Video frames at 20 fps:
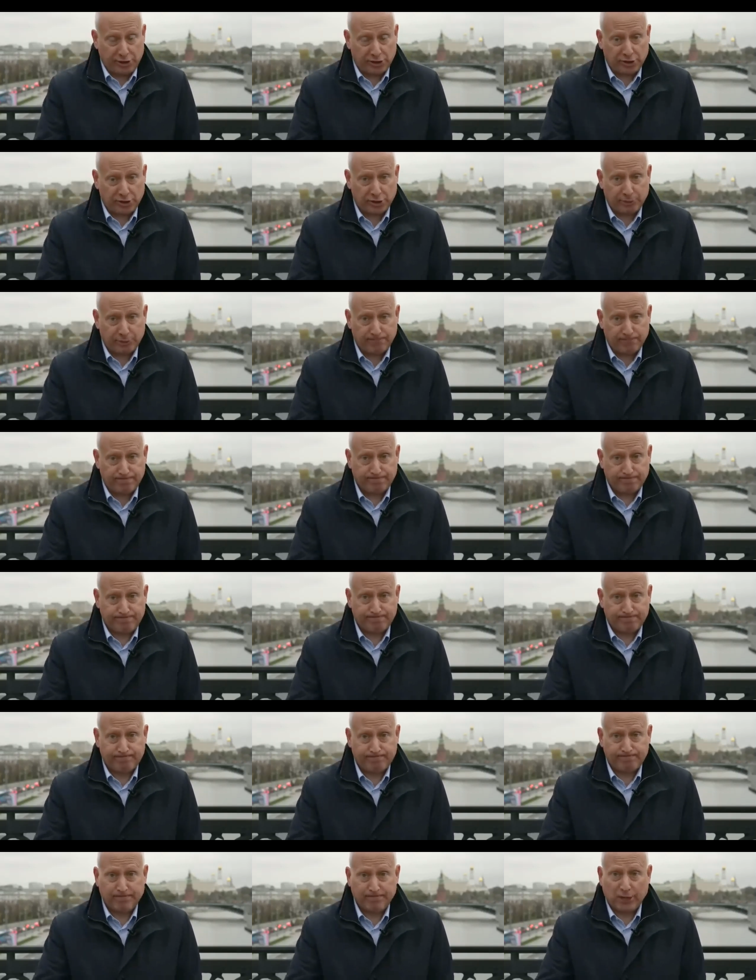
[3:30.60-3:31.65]
Videos on
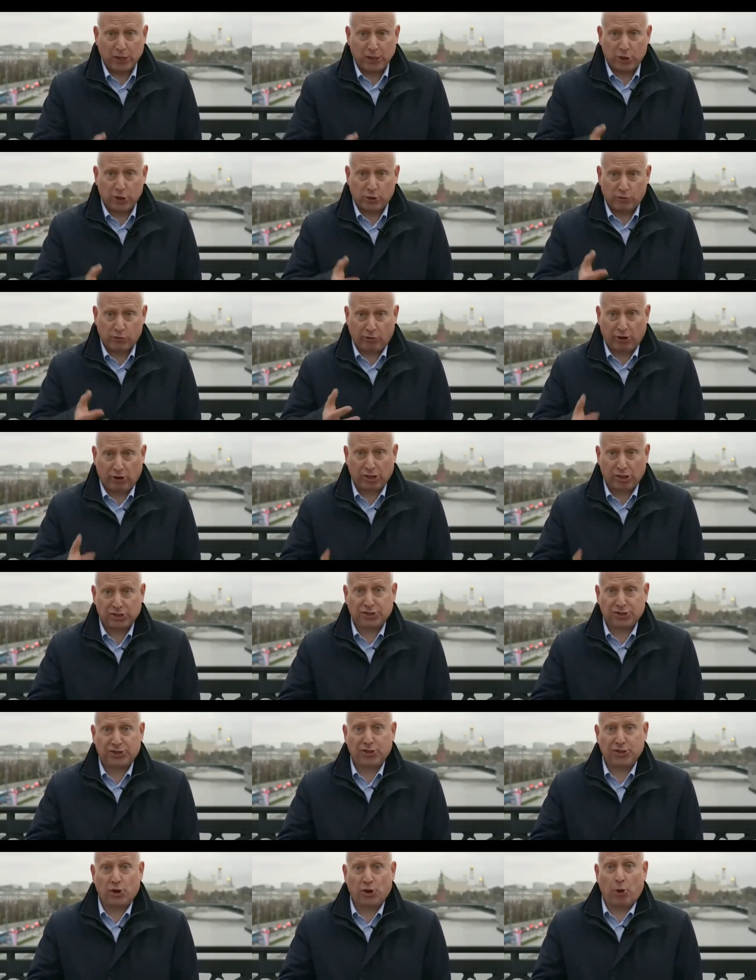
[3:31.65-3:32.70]
social media
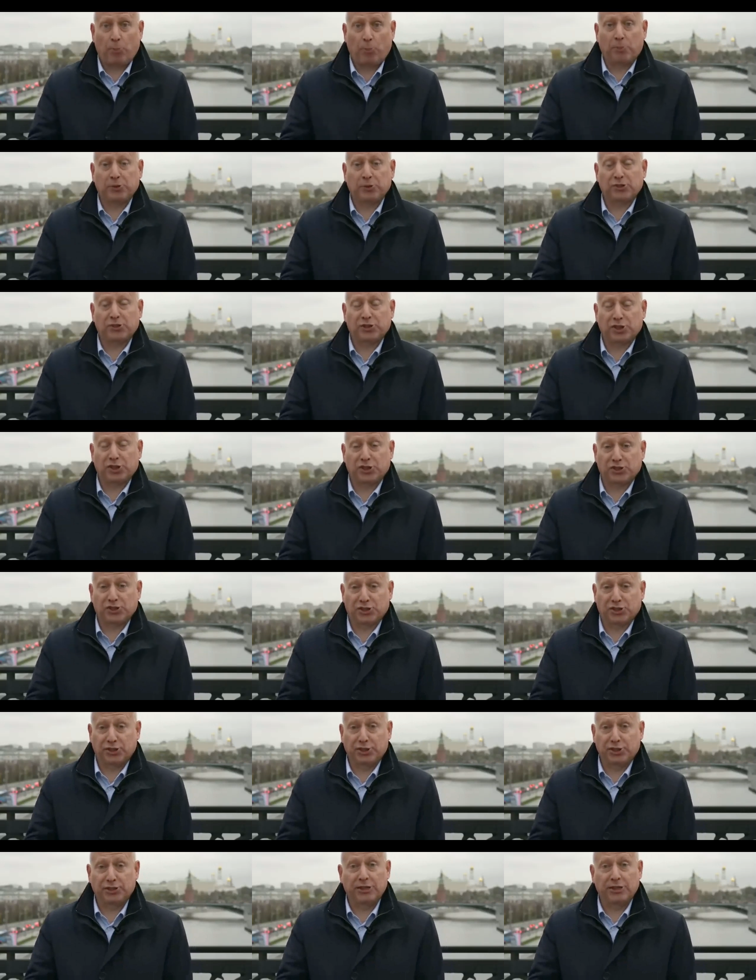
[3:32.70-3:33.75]
have shown Wagner
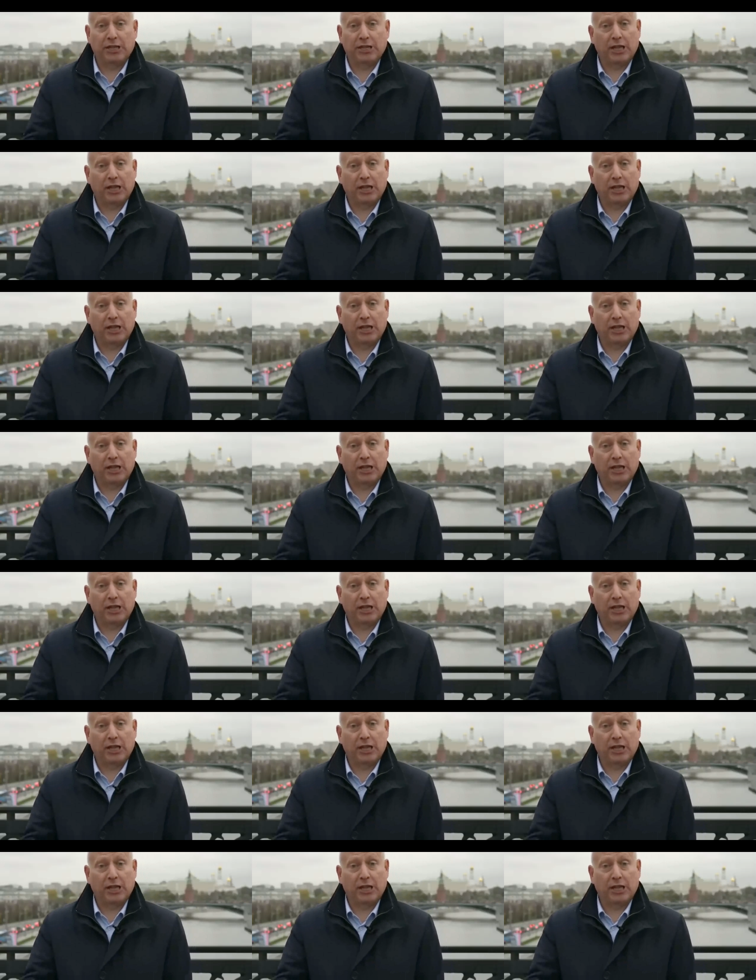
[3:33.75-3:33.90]
troops